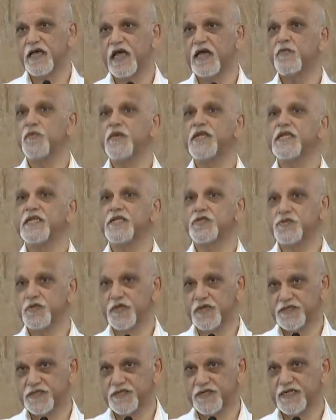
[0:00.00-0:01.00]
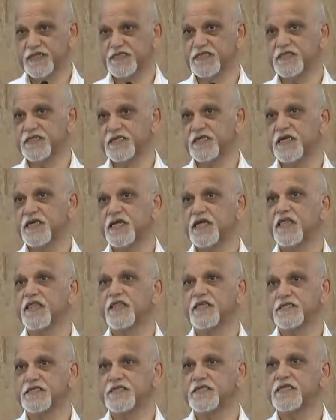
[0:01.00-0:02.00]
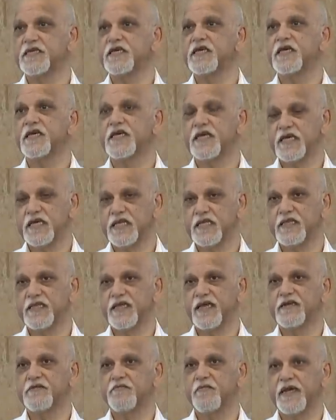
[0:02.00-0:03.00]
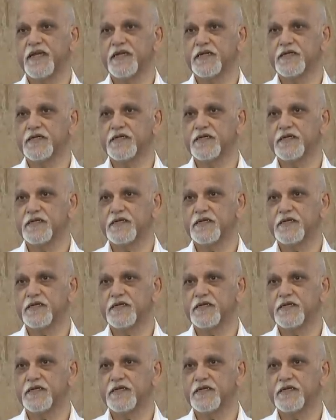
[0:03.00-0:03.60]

And we need to address this in that manner.